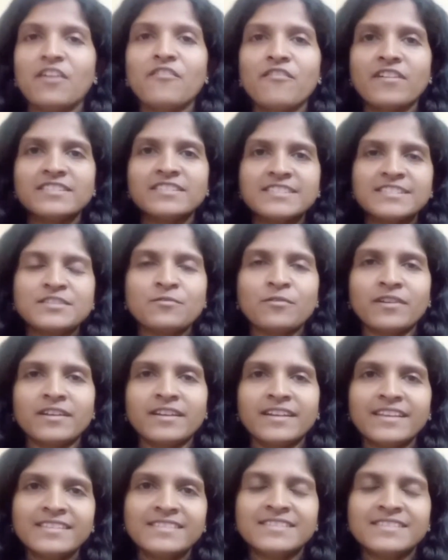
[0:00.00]
First
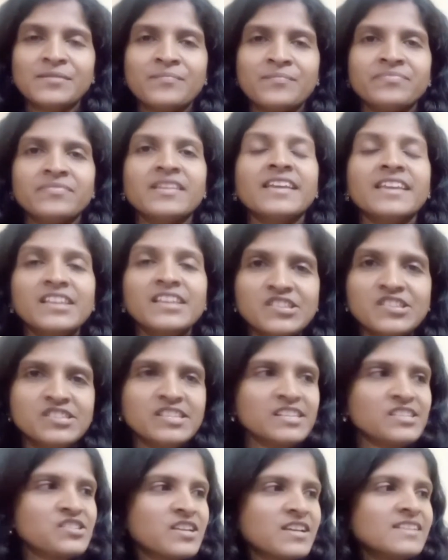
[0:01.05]
one is
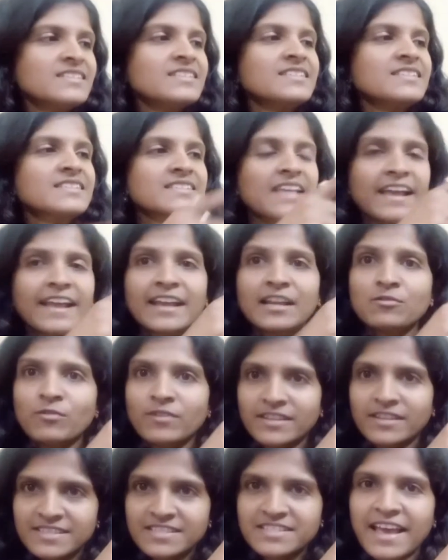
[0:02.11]
ingestion, second
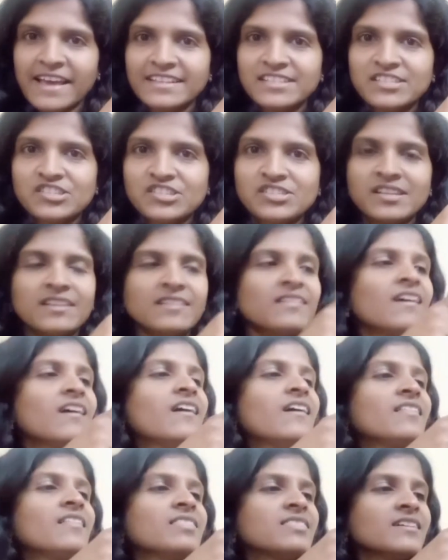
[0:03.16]
one is digestion,
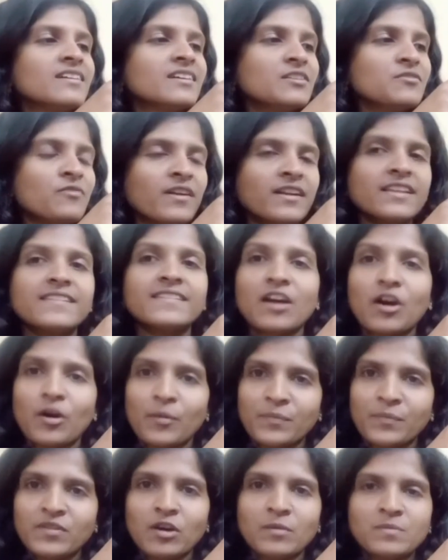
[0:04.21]
third one is
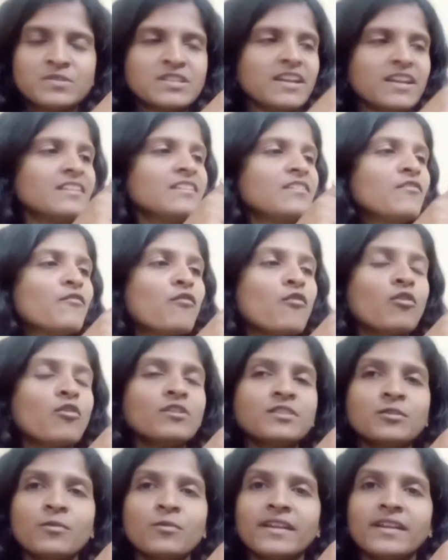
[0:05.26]
absorption,
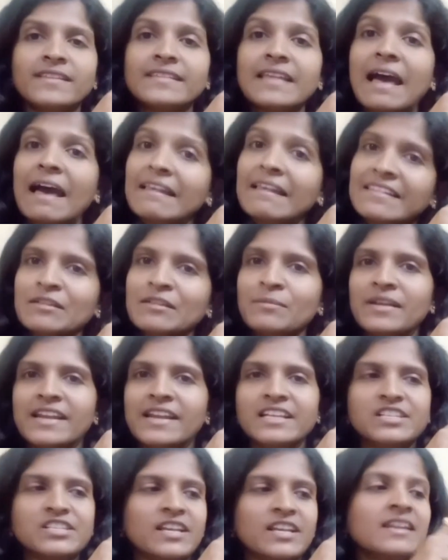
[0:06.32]
fourth one is
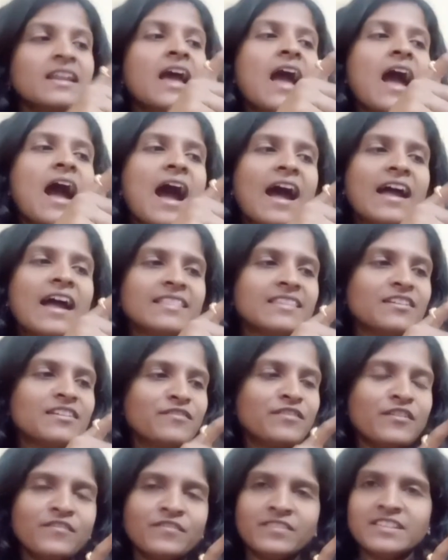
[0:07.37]
assimilation, and the
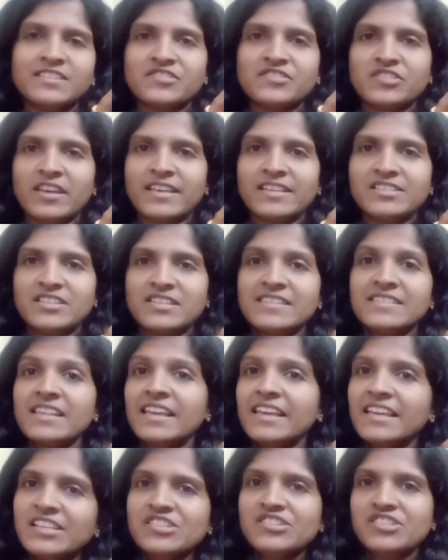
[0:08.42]
fifth stage is
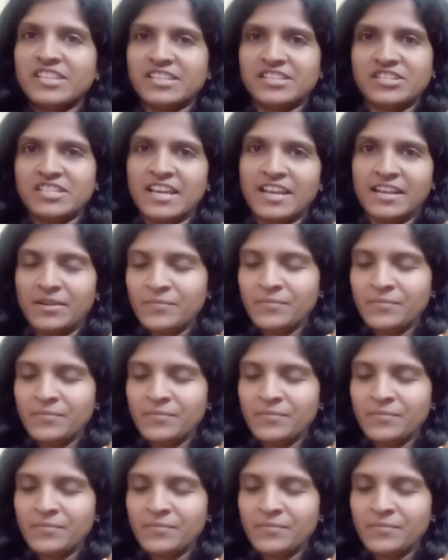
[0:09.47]
egestion.